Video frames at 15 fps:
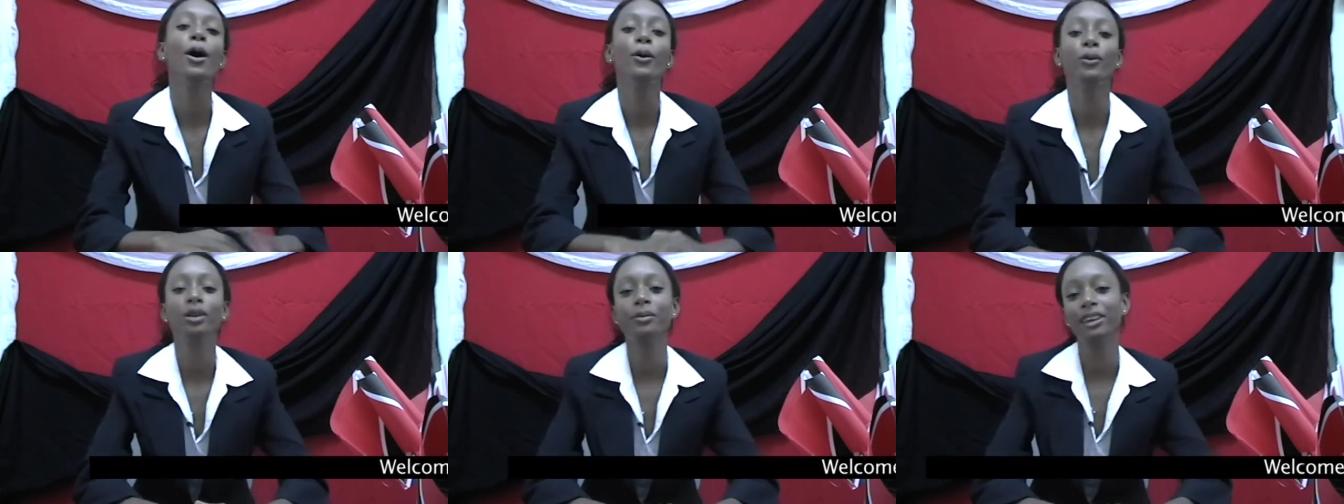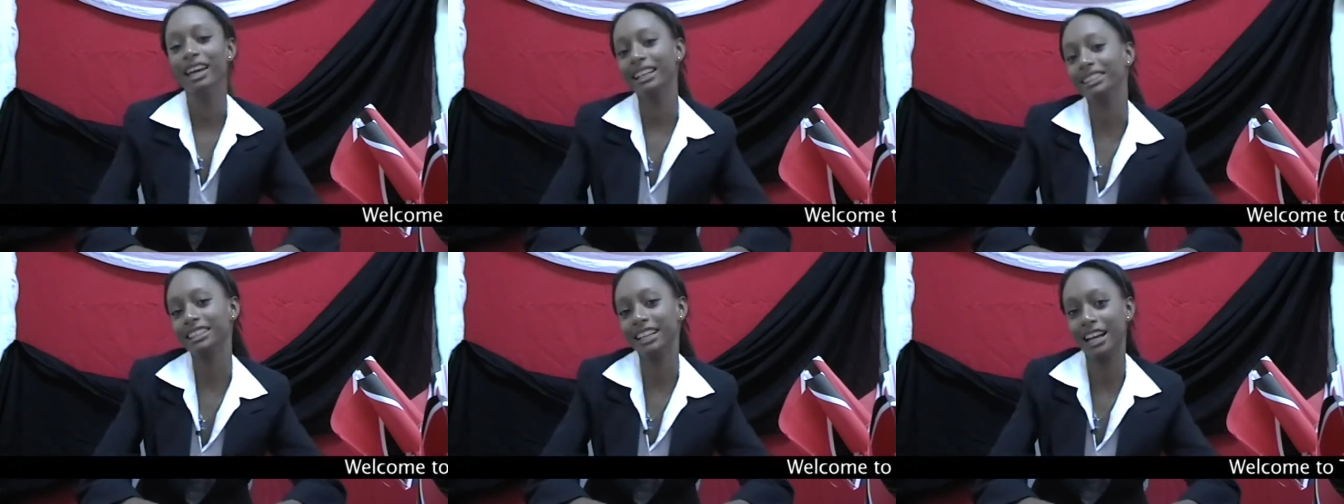We
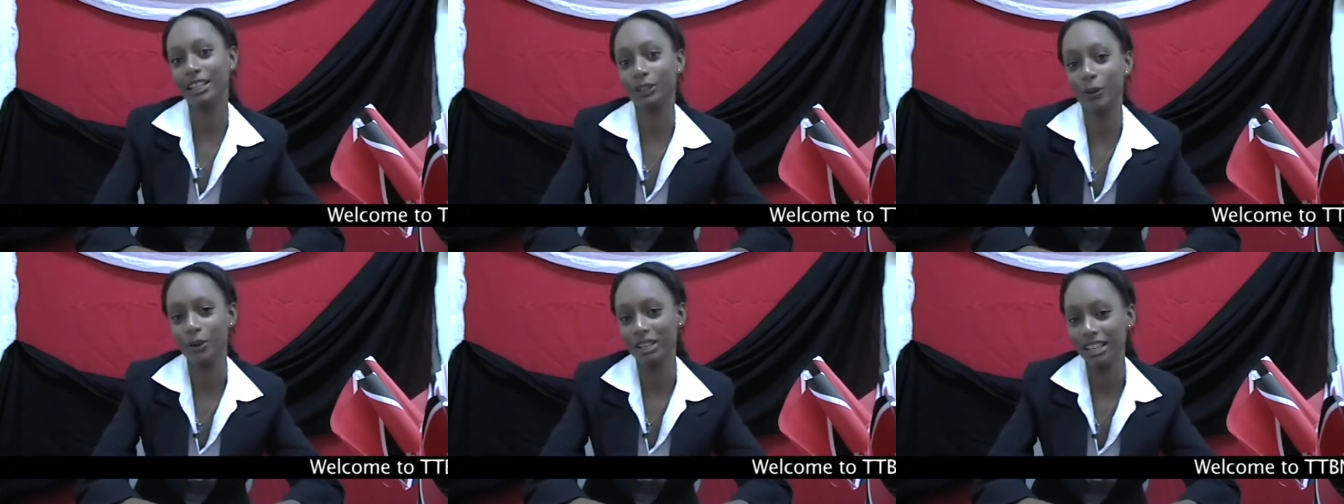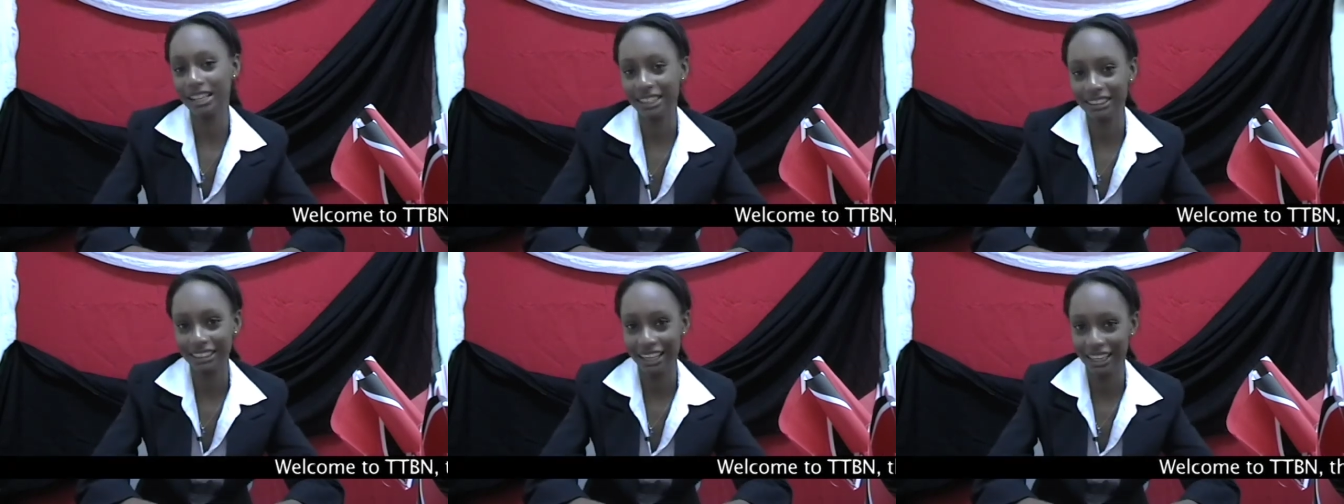begin today's Only
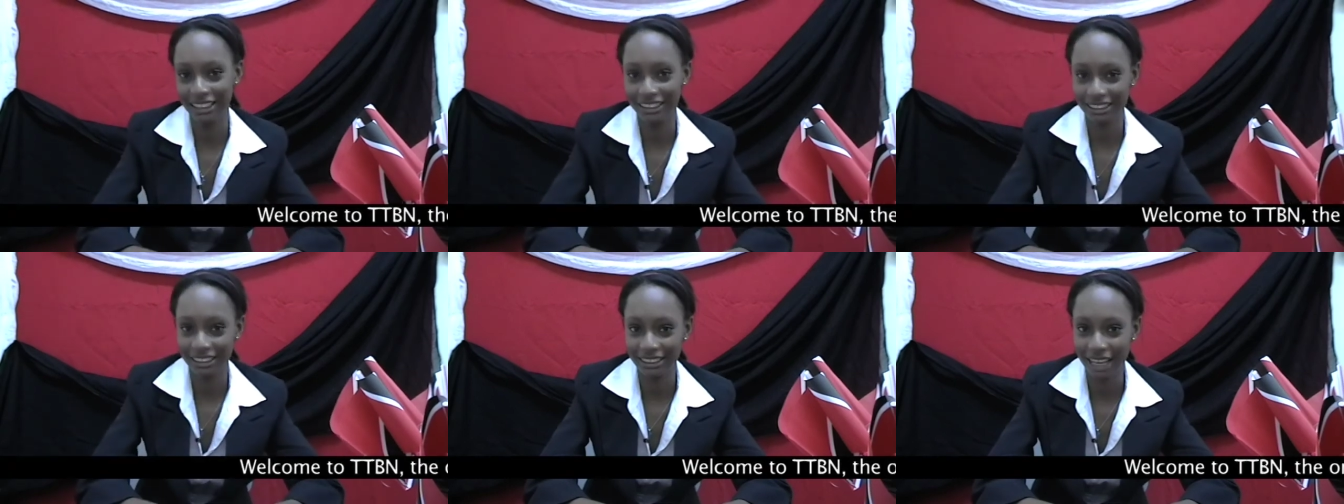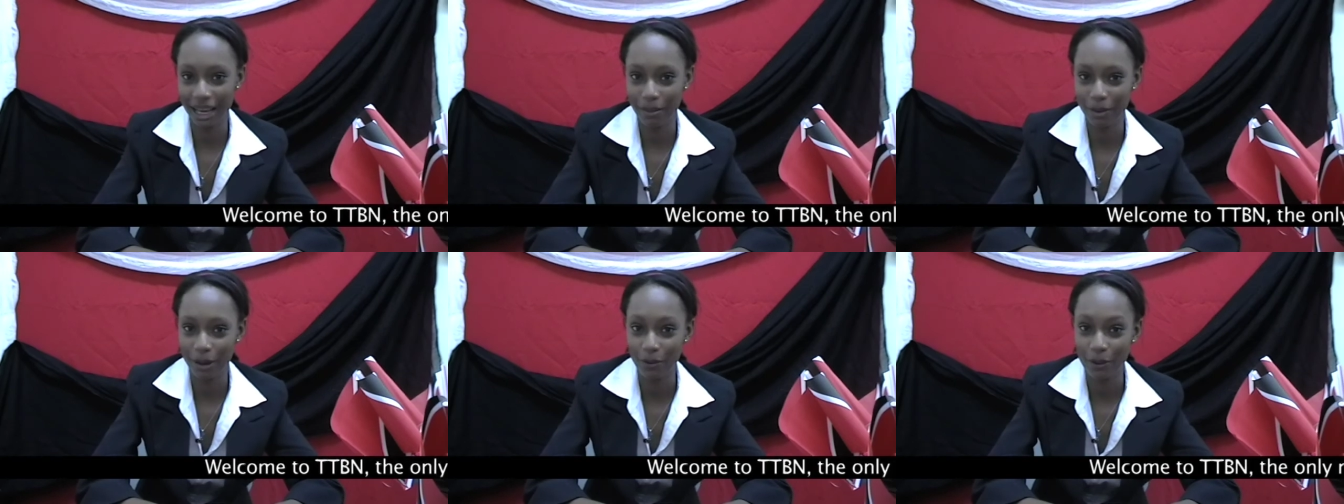in T&T
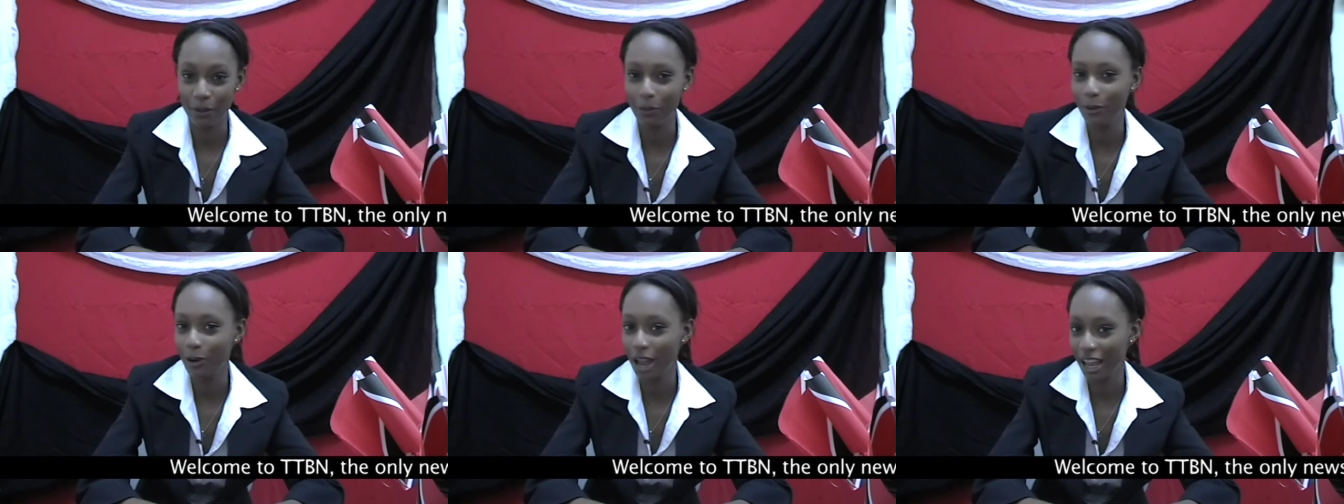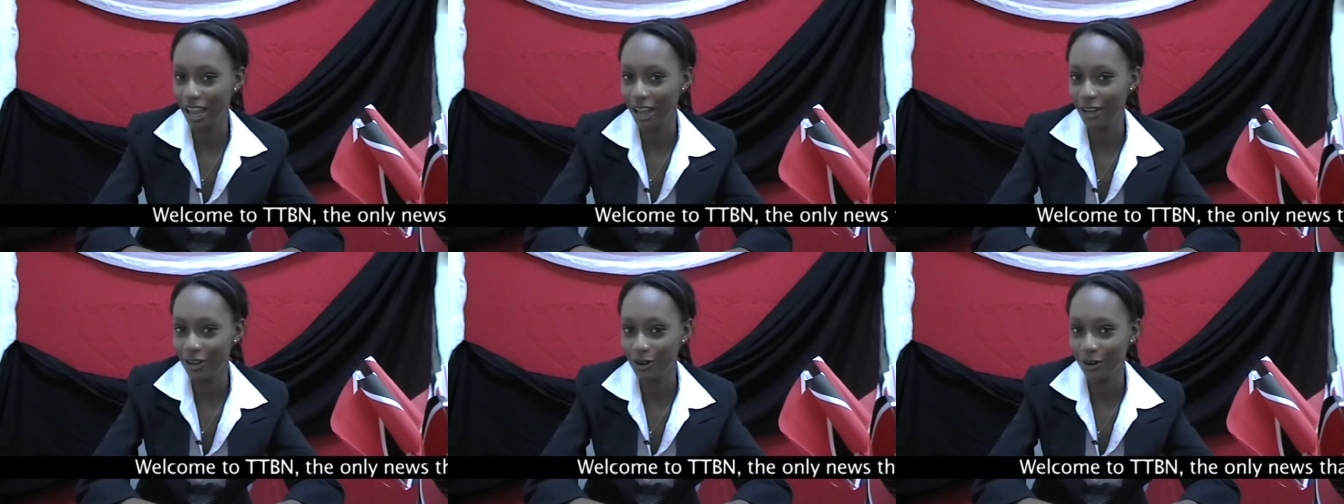segment with
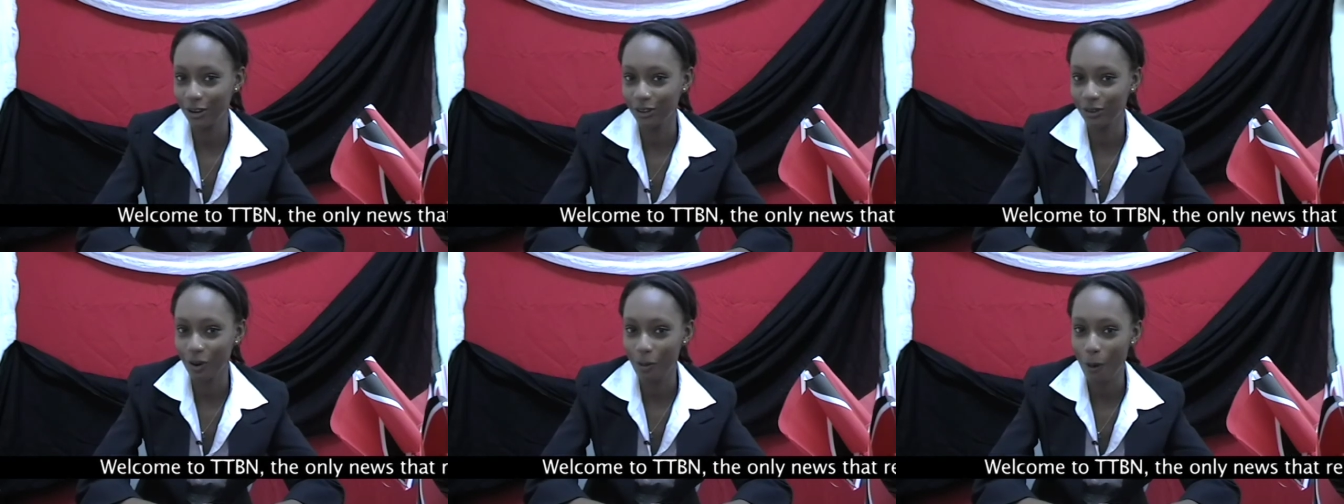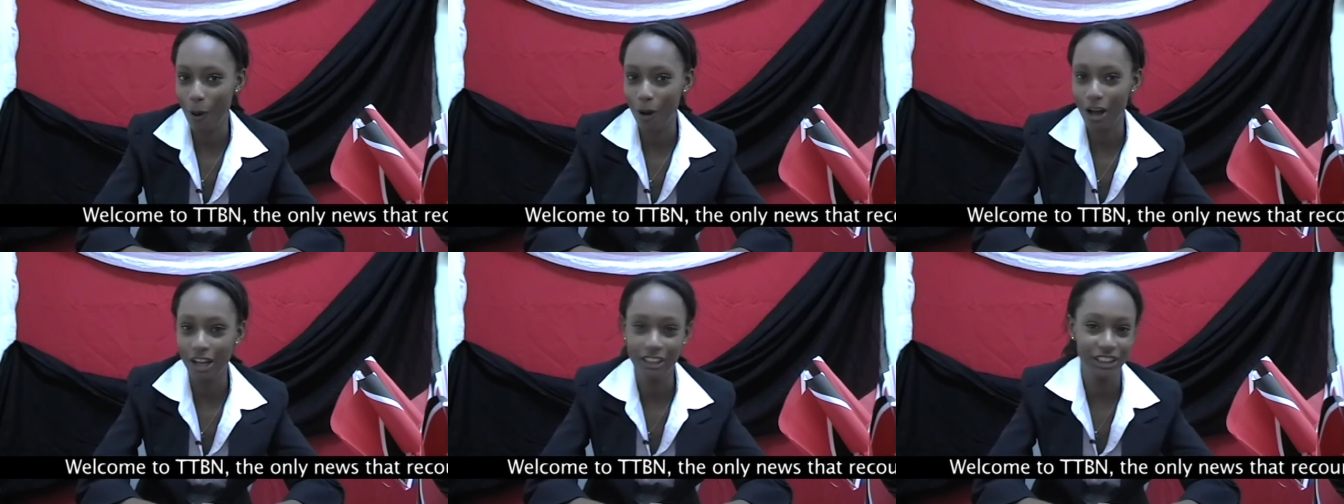breaking news from our
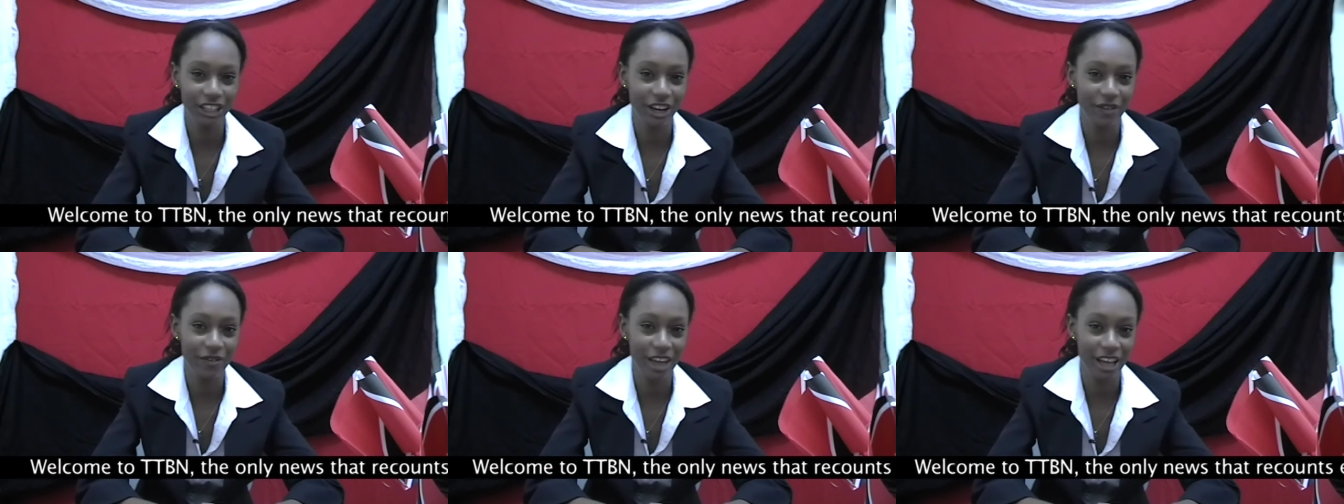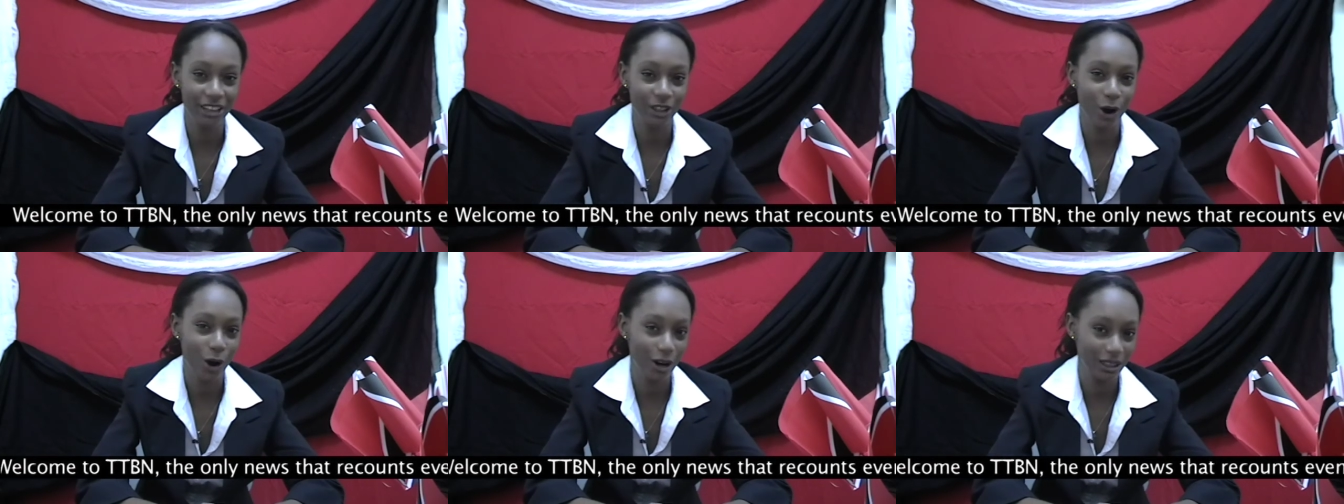cultural affairs
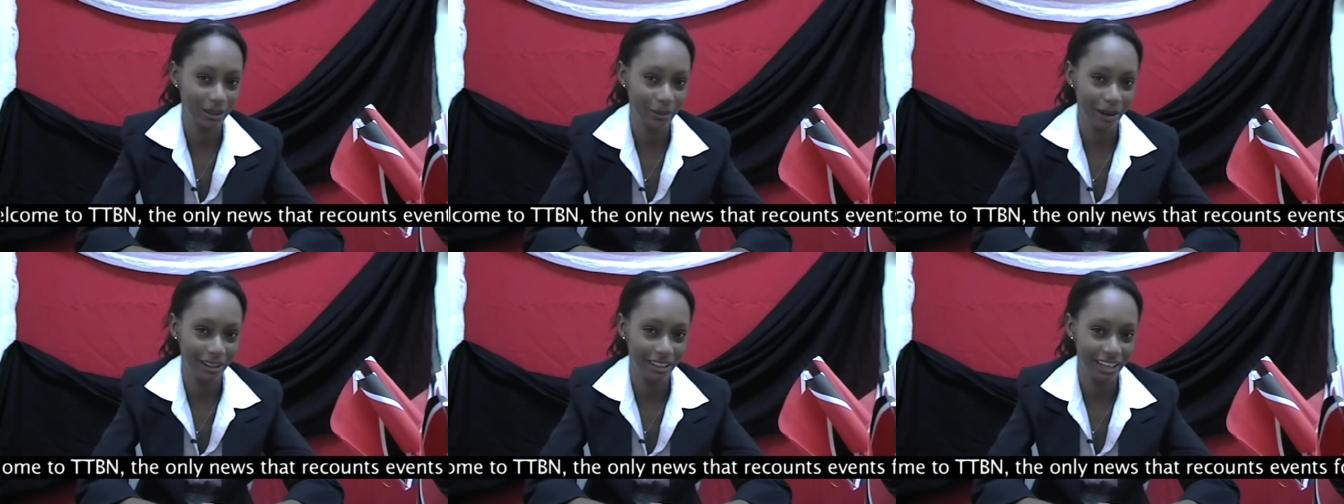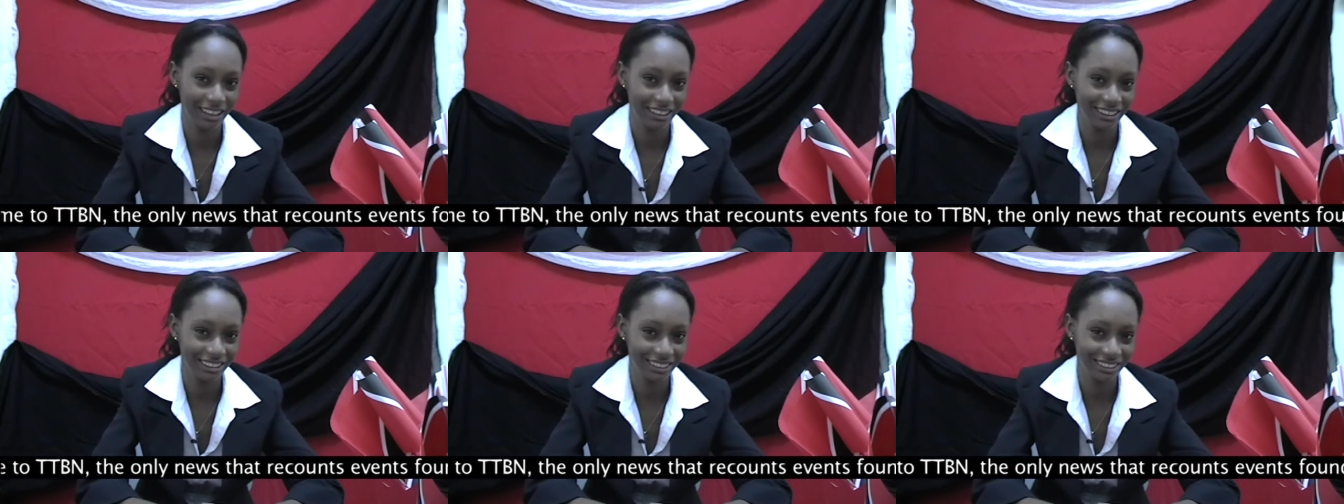correspondents.